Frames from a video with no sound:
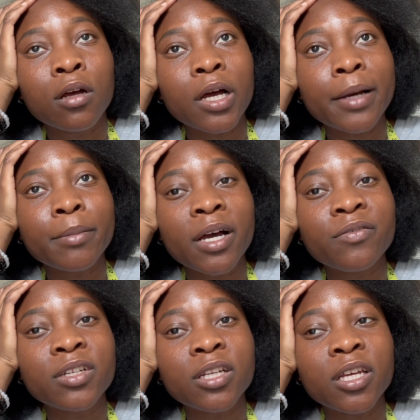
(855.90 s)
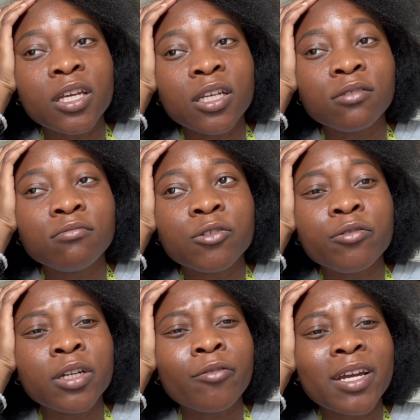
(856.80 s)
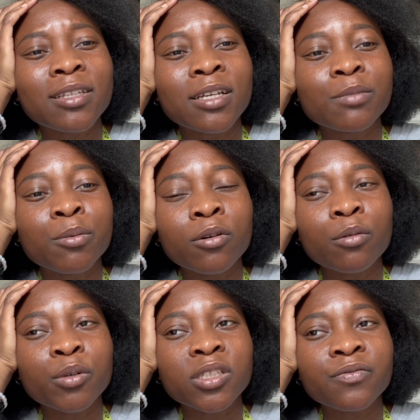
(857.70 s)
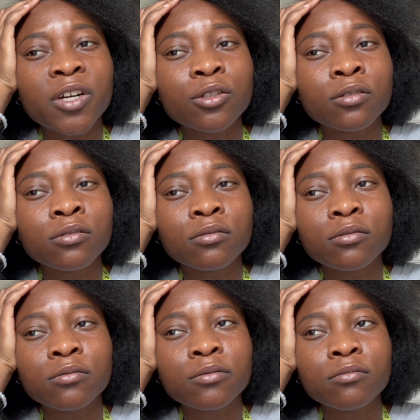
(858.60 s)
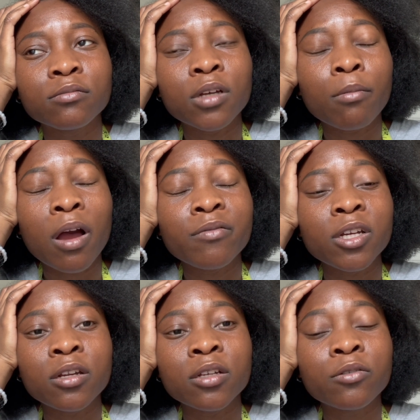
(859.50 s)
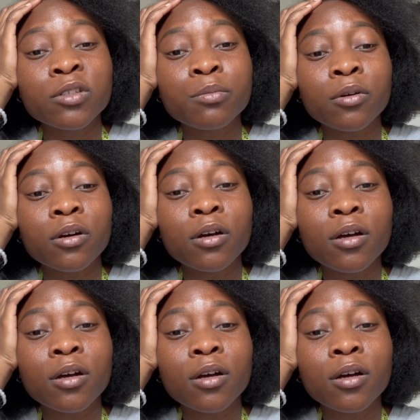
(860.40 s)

I'm having a writer's block, but in fashion, I'm having a creator's block.